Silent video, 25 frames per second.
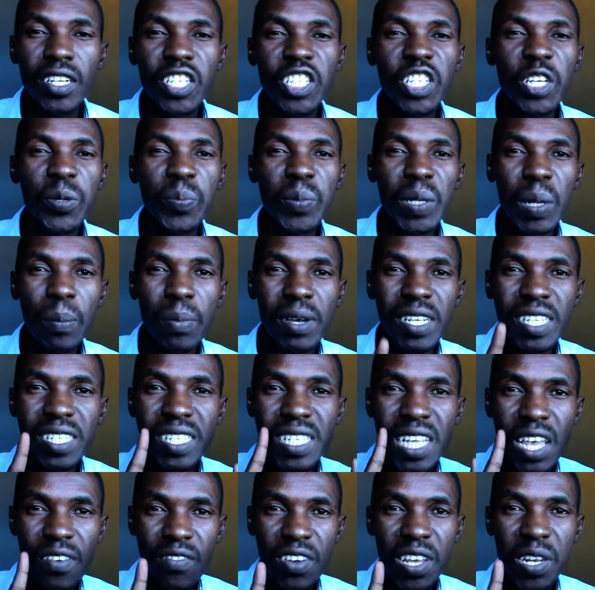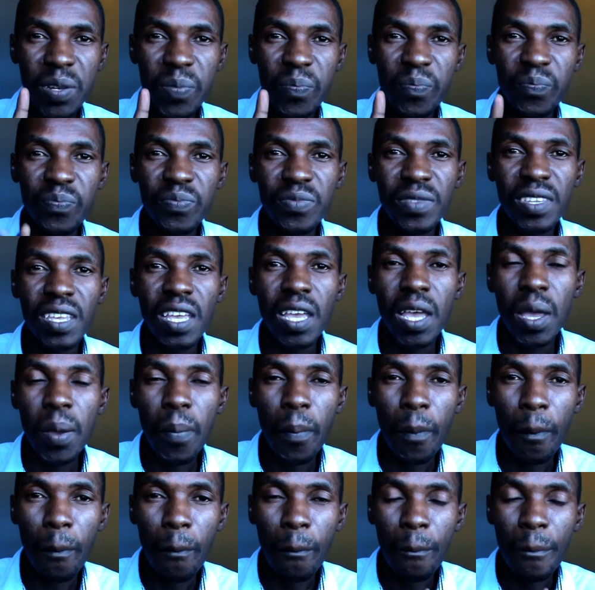Tip number seven,
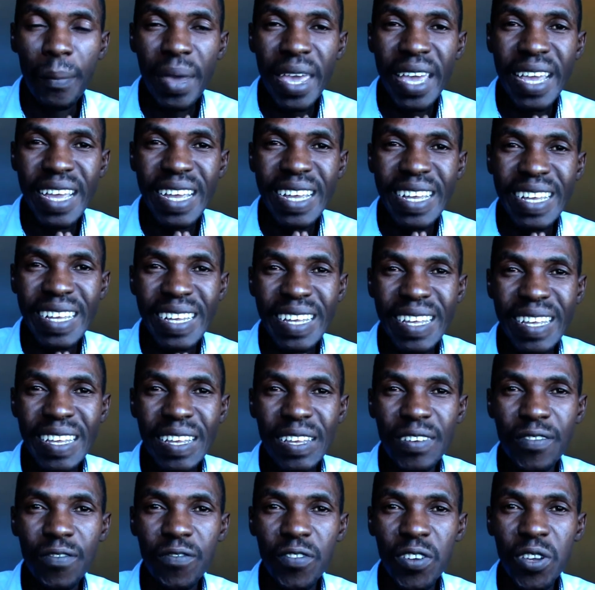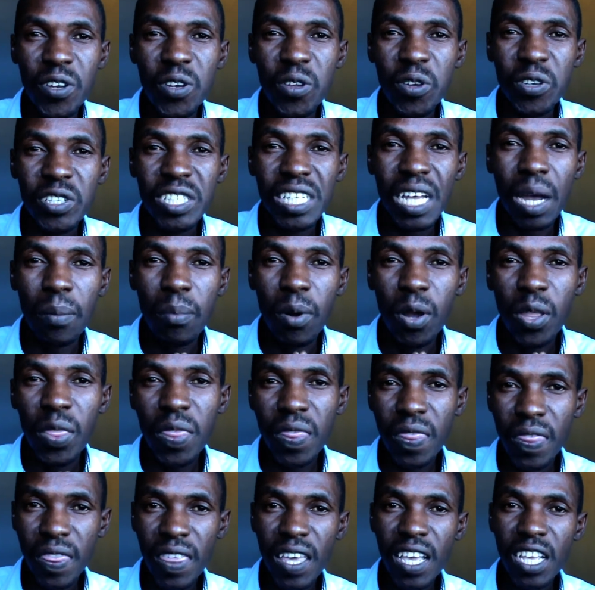make videos
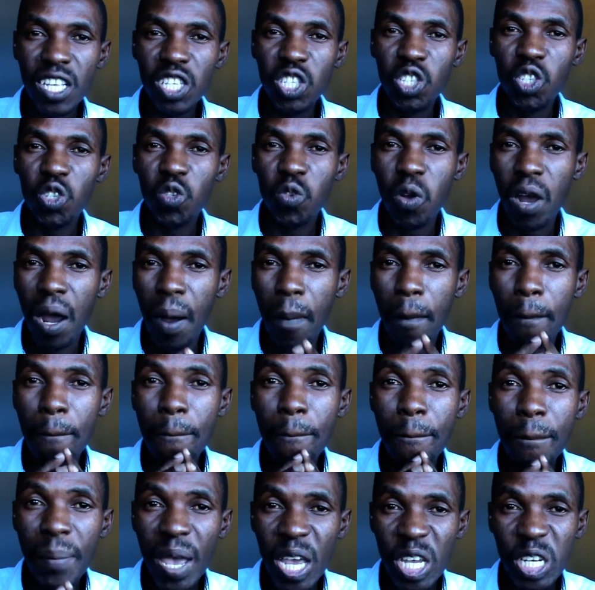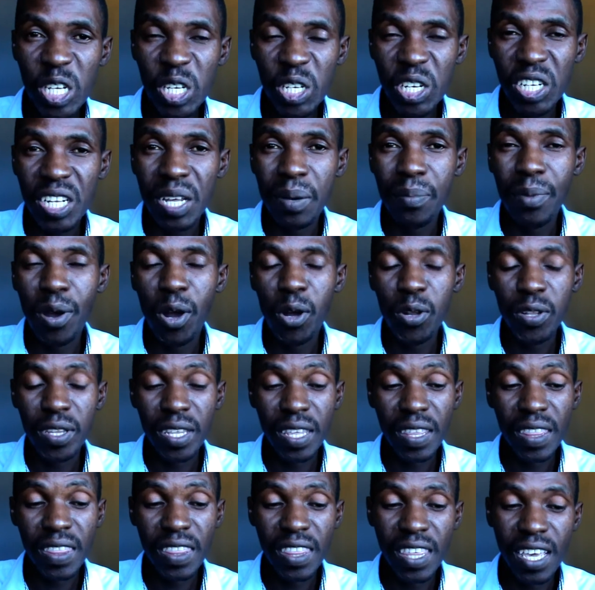about things you are passionate about,
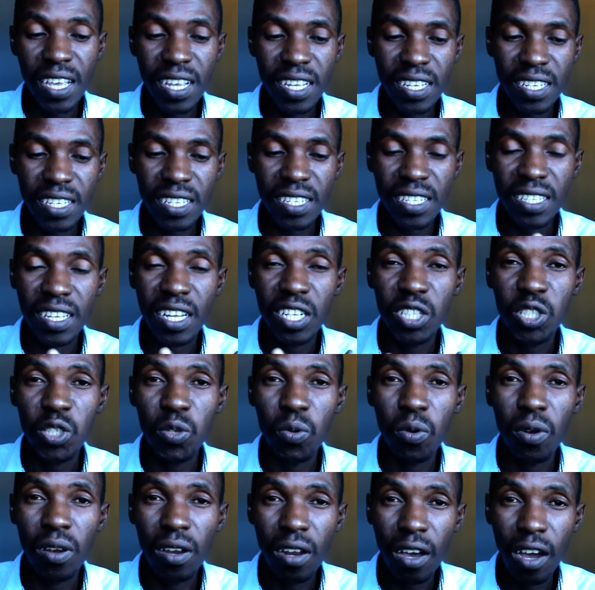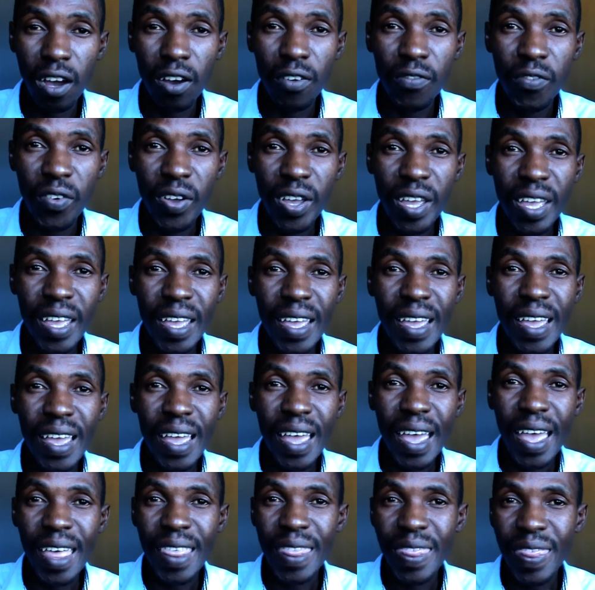things that you love,
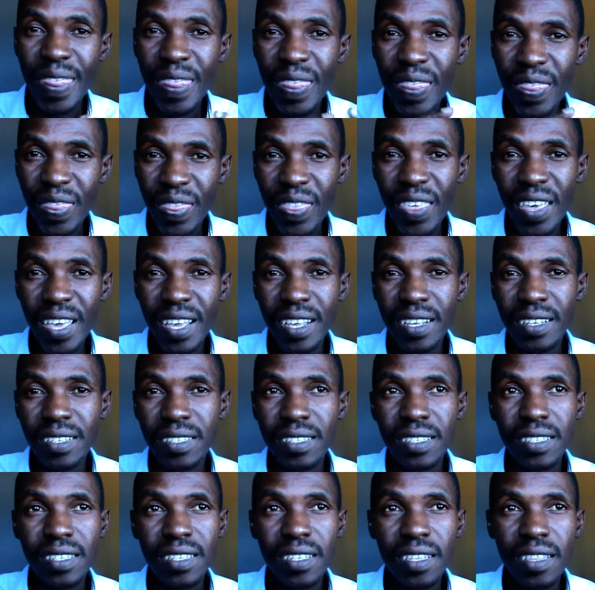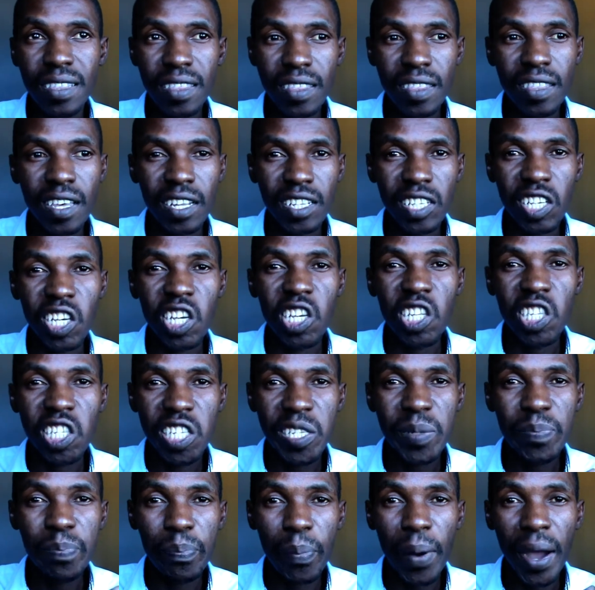and things that
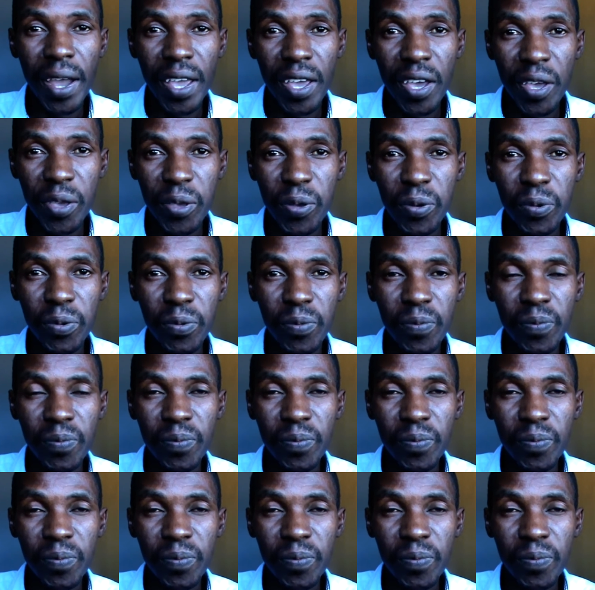inspire you.